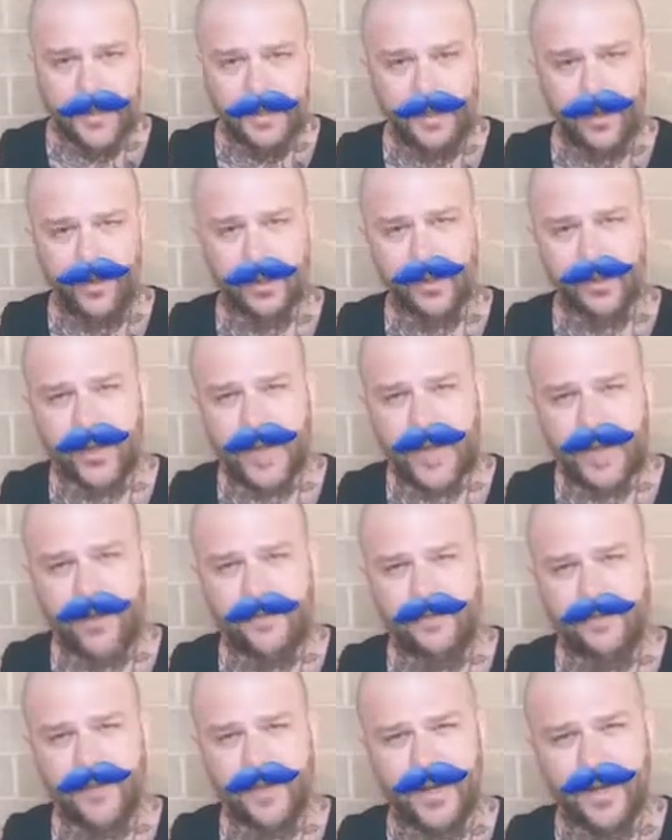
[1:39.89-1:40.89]
They also
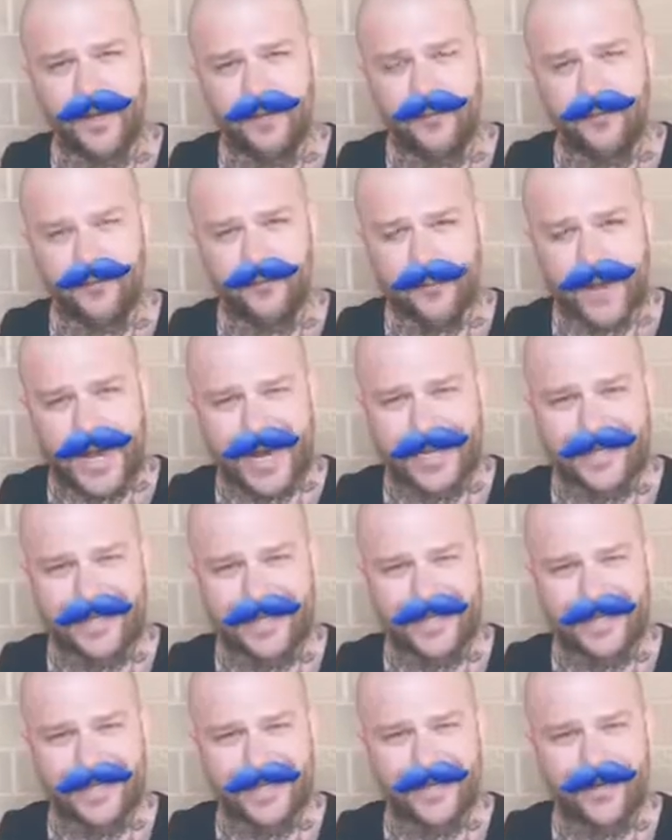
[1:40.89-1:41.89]
have
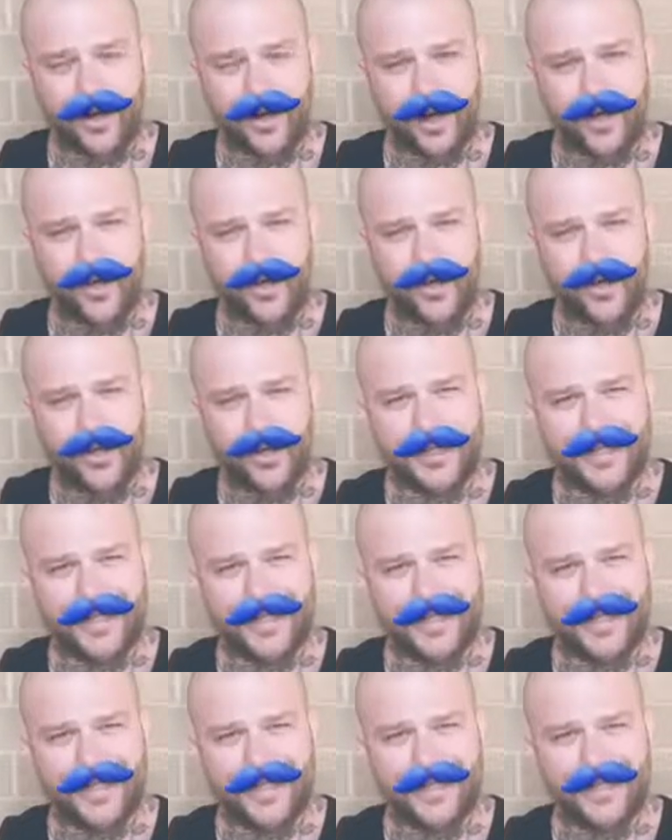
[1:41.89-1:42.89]
fries that are
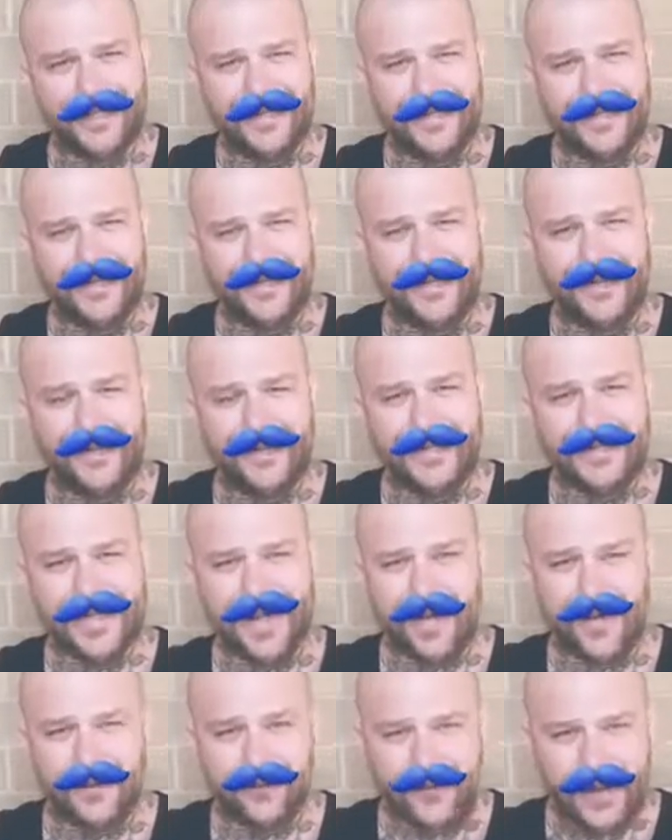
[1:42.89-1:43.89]
cooked in
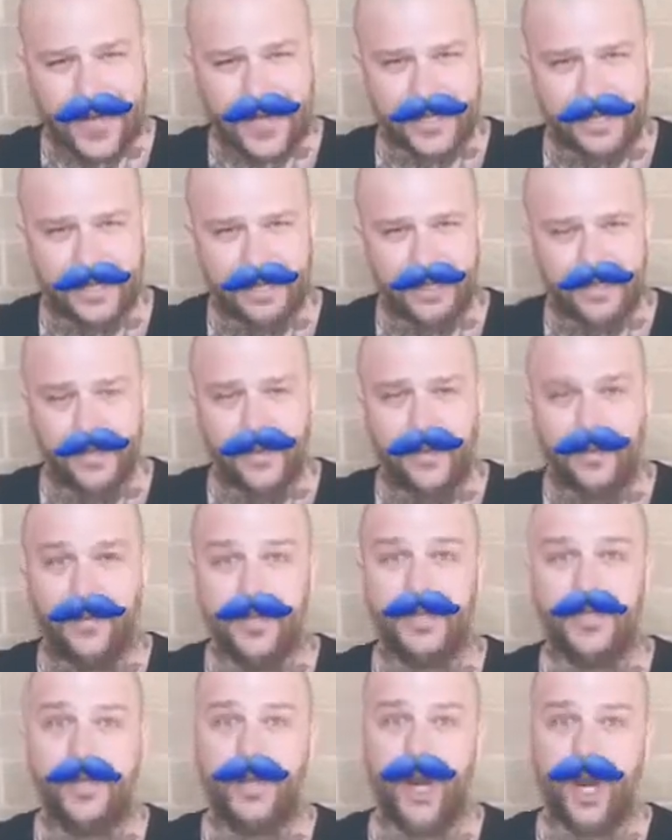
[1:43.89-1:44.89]
duck fat,
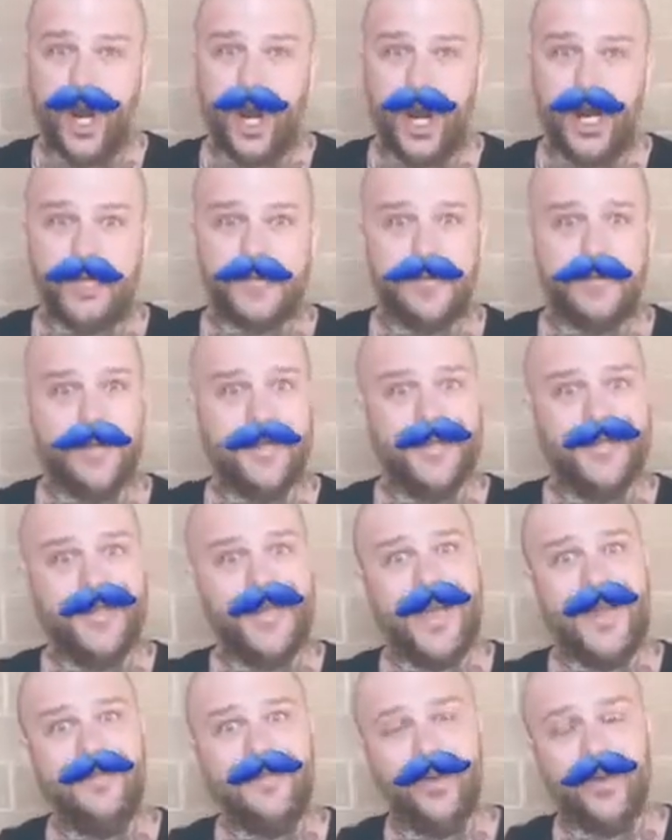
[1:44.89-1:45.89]
which are awesome, and then
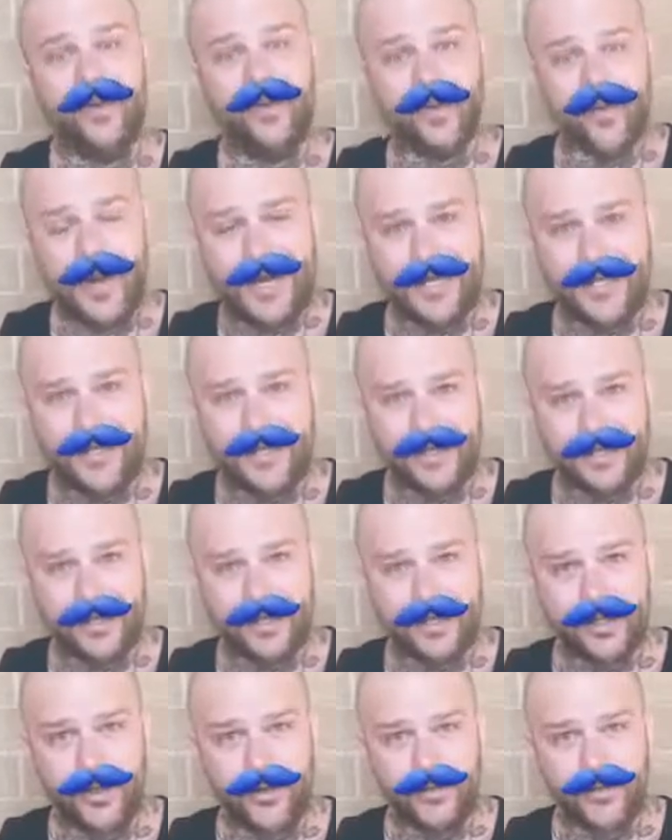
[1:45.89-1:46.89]
they have a great
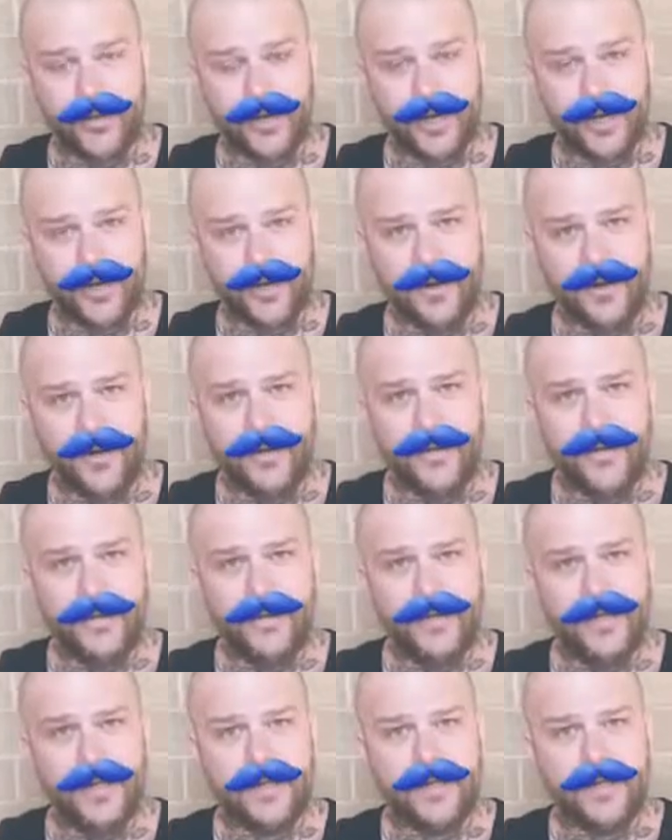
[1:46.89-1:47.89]
dish over there
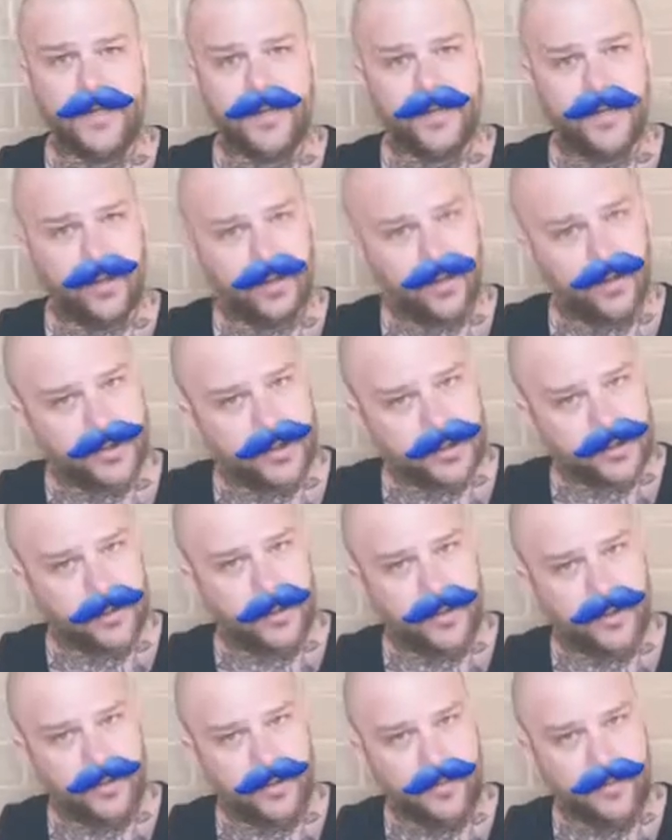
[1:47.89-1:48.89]
that's close
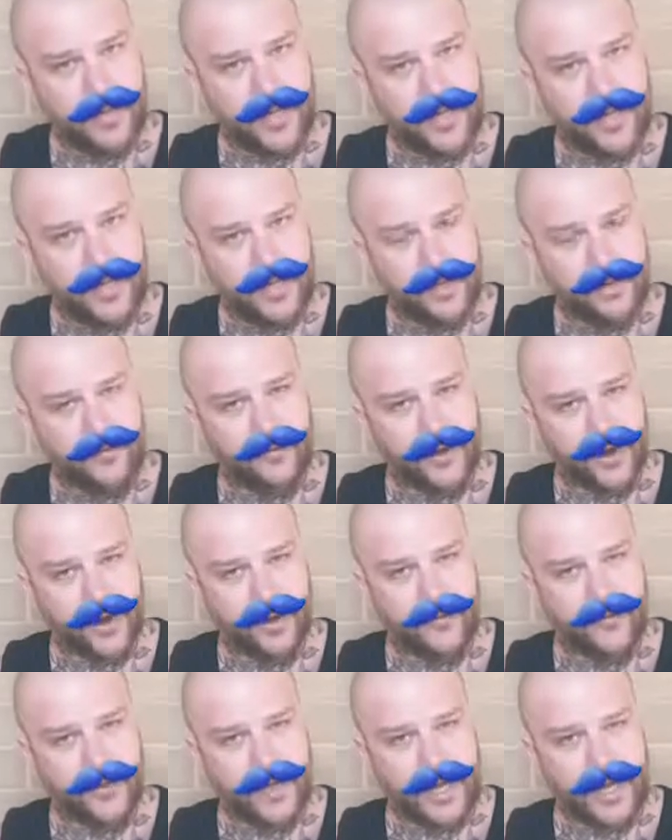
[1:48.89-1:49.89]
to my native
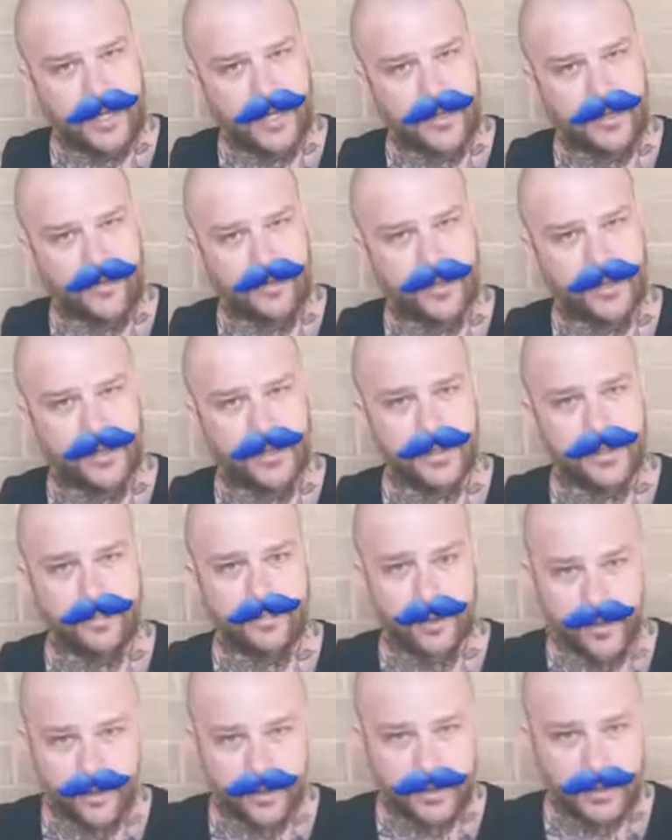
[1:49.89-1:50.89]
heart of Canada, which is
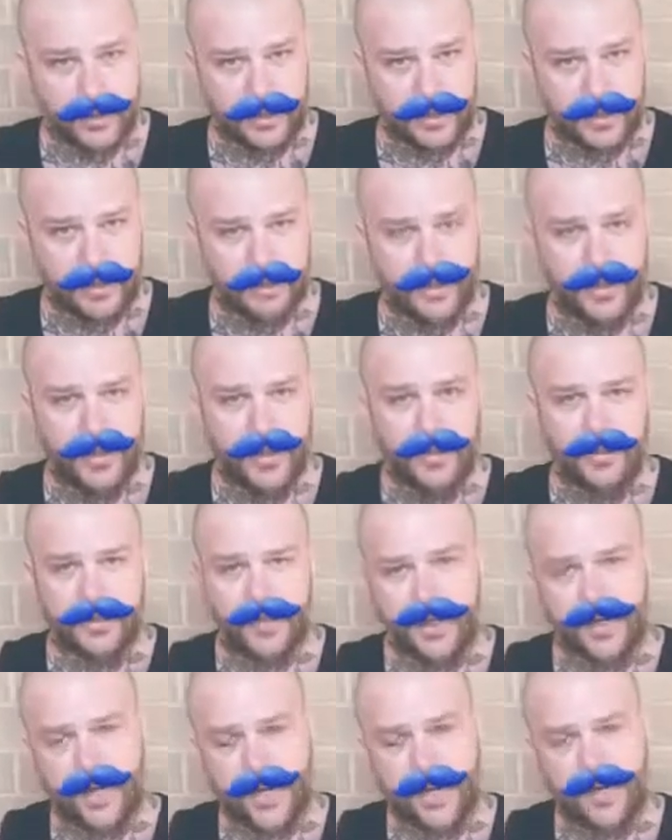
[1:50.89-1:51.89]
poutine.
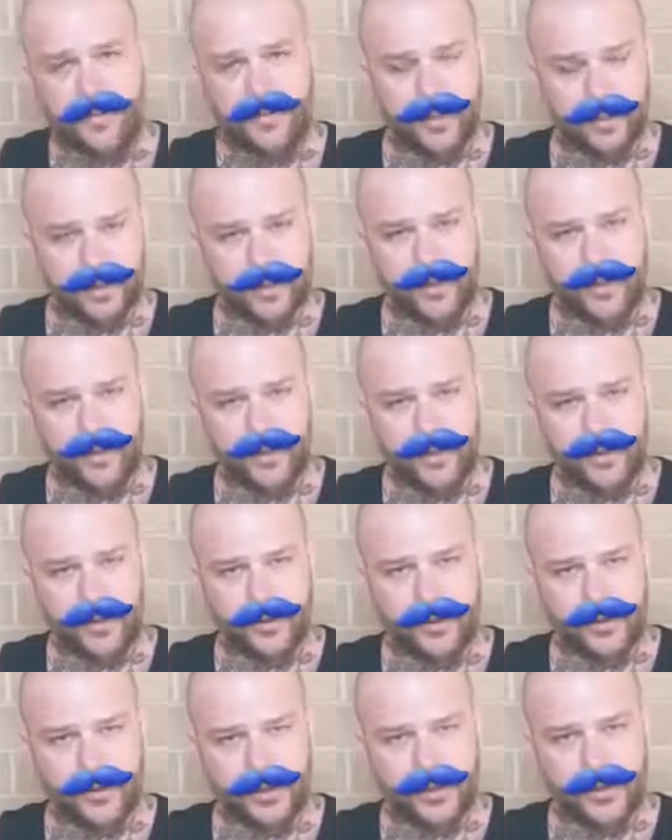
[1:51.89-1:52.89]
So they kind of put their own
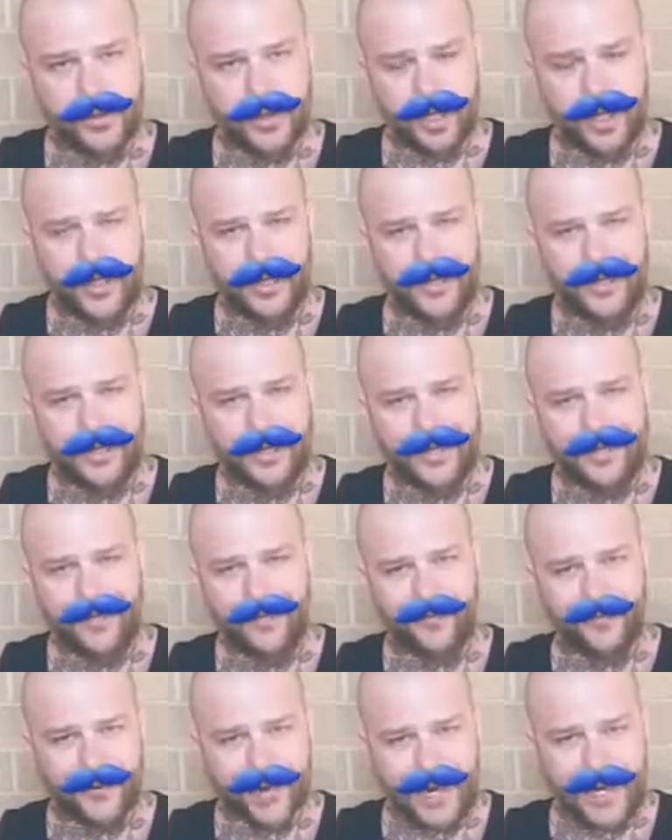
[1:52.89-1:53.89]
little twist on it. Again,
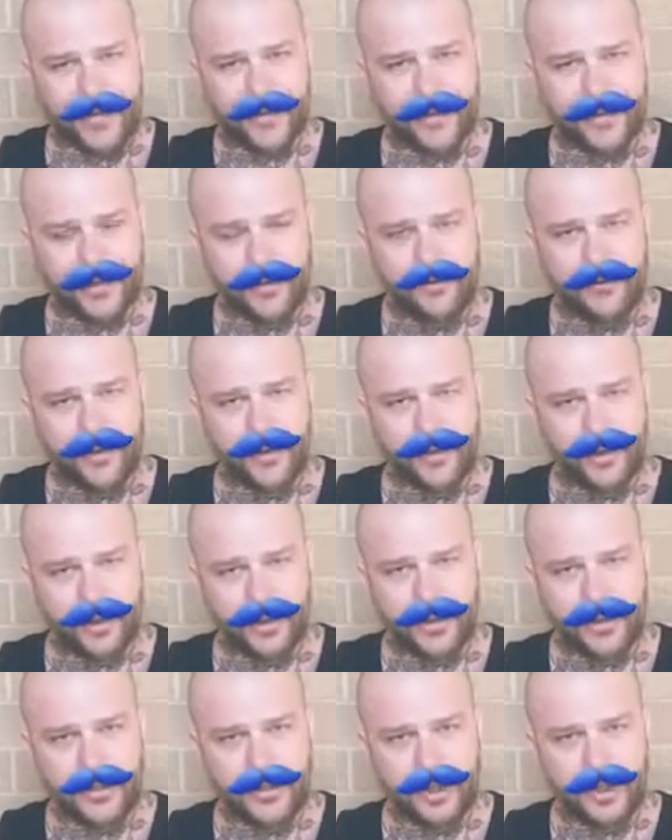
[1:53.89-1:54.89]
the fries are different,
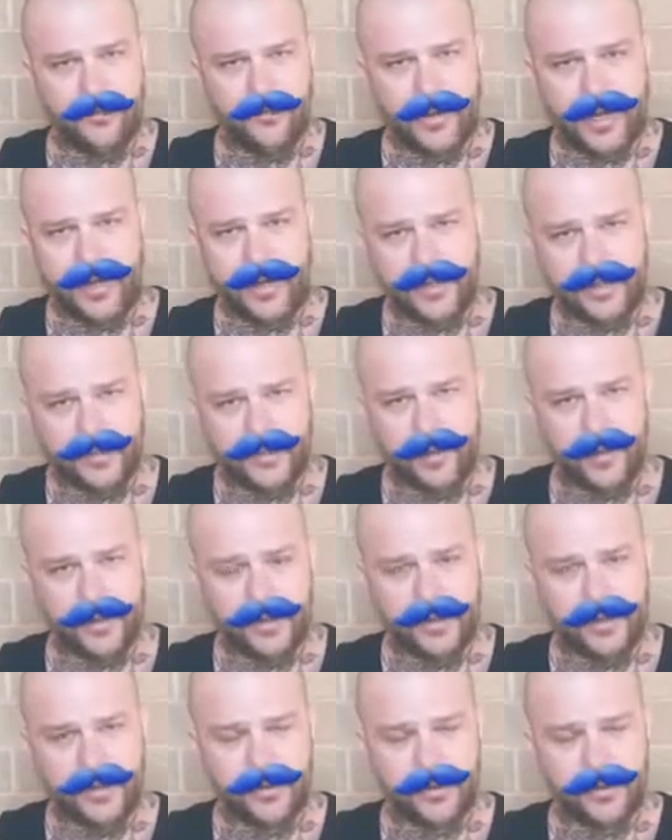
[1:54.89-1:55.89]
cooked in duck fat as
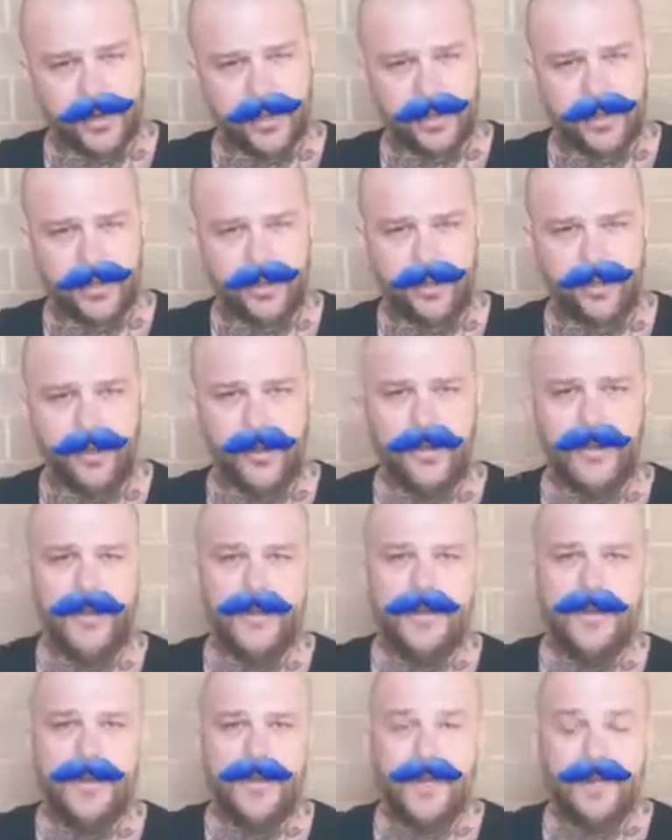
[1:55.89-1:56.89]
opposed to traditional.
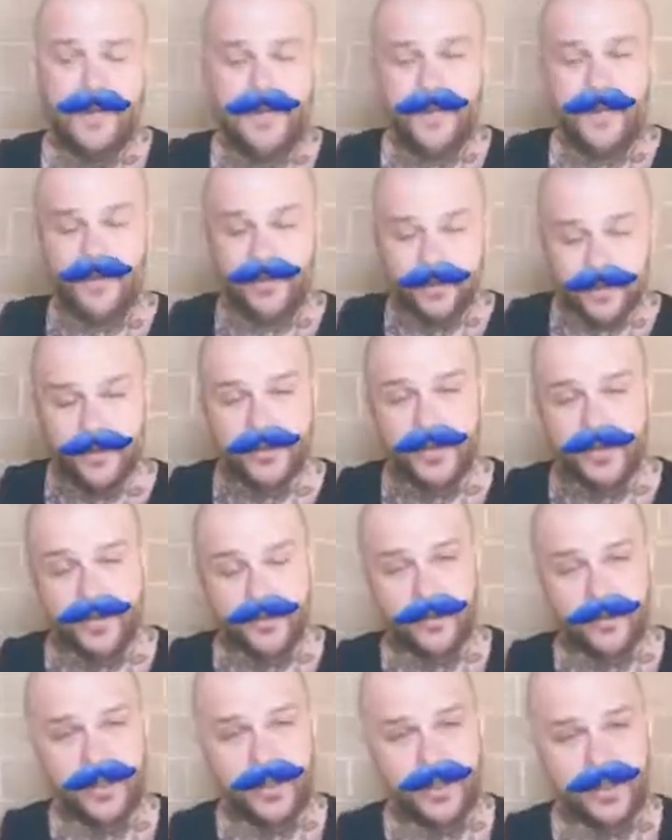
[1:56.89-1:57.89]
And then they use the
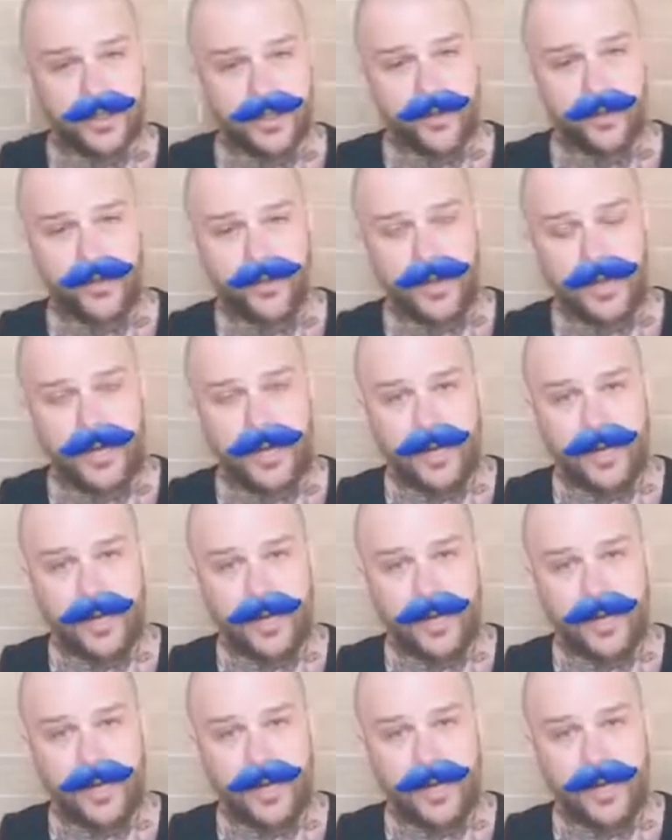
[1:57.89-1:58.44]
traditional